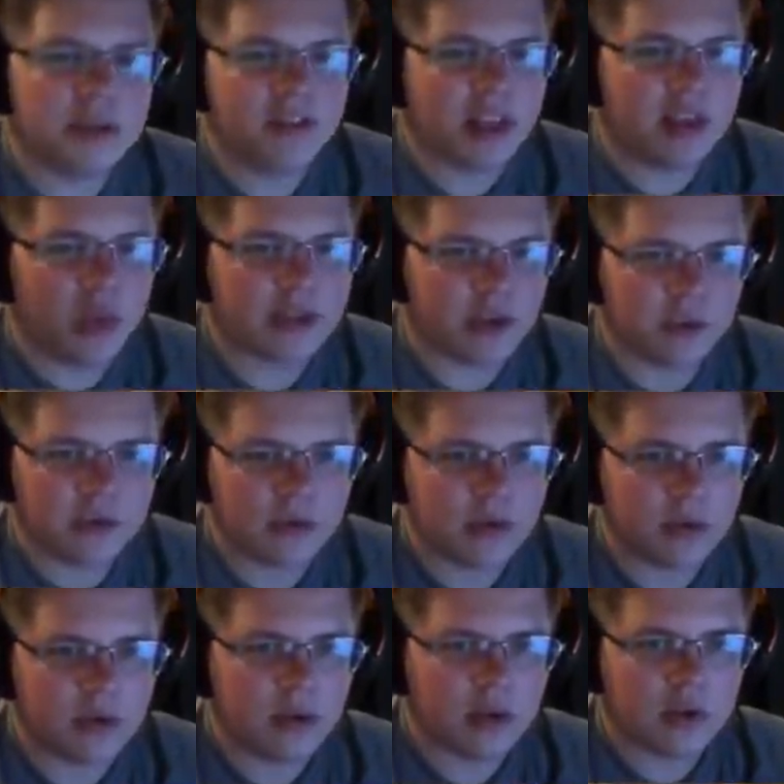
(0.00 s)
what specifically he's weak to.
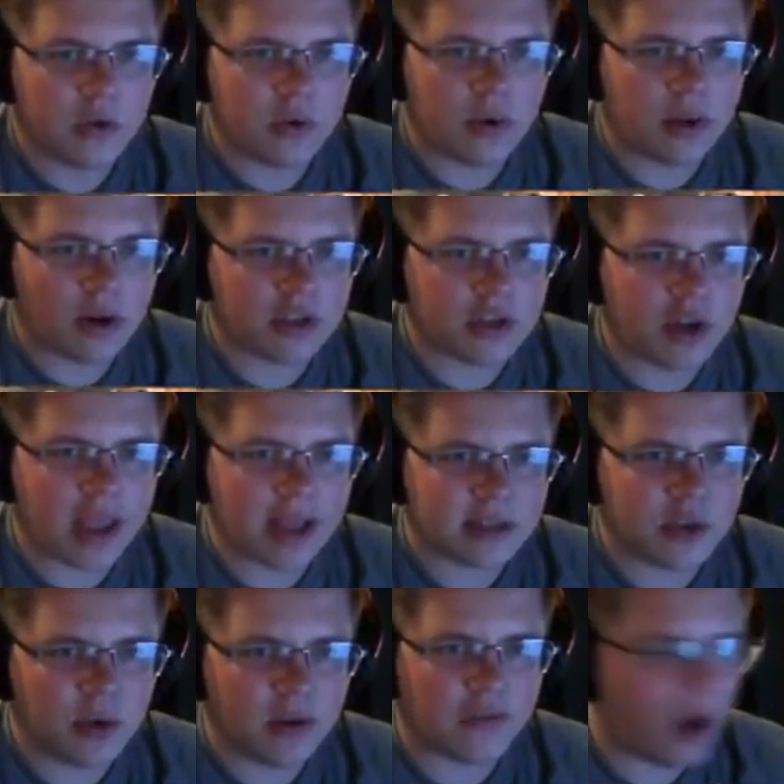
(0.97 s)
So, we're, or let's just try, I
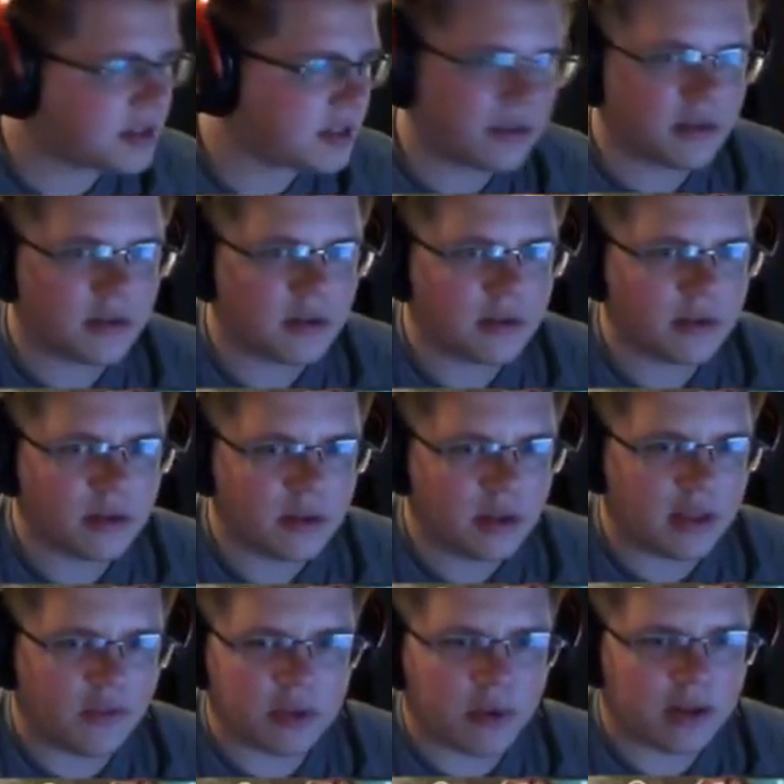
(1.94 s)
Let's do a uh, frost.
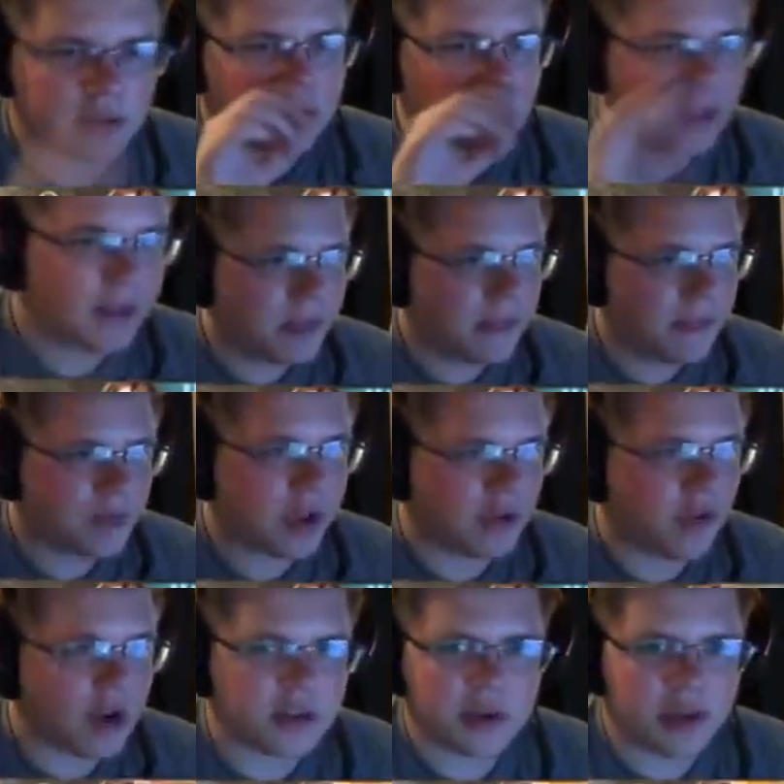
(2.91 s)
And fall everyone else. Okay,
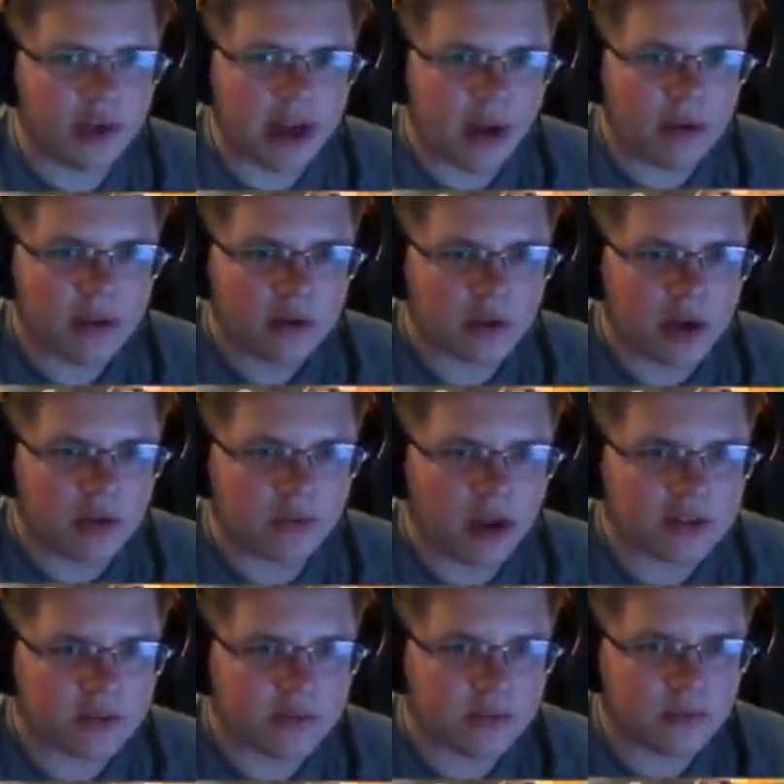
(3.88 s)
so frost is really weak right now. Let's go ahead
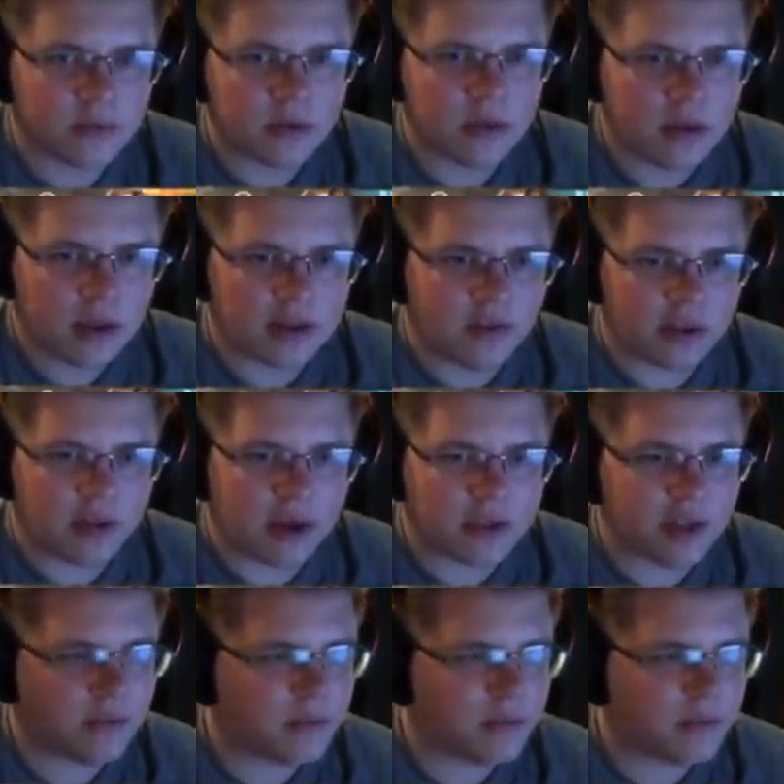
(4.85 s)
and going default